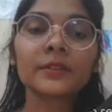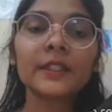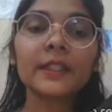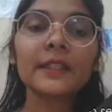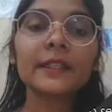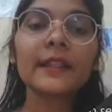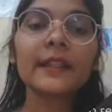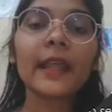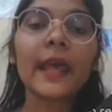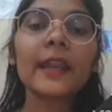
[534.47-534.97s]

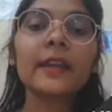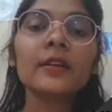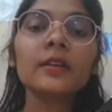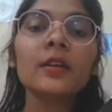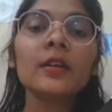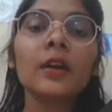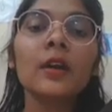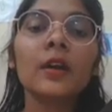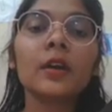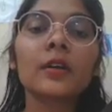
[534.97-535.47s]
seen that
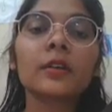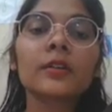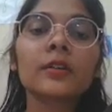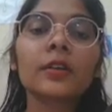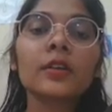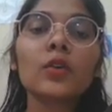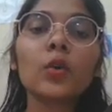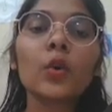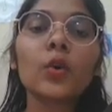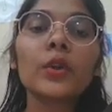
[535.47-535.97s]

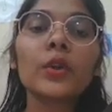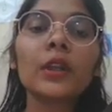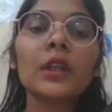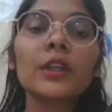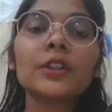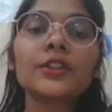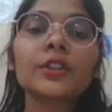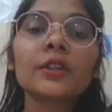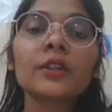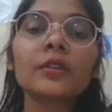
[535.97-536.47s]
the
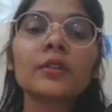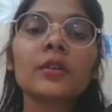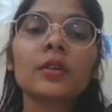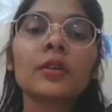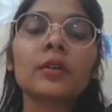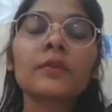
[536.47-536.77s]
correlation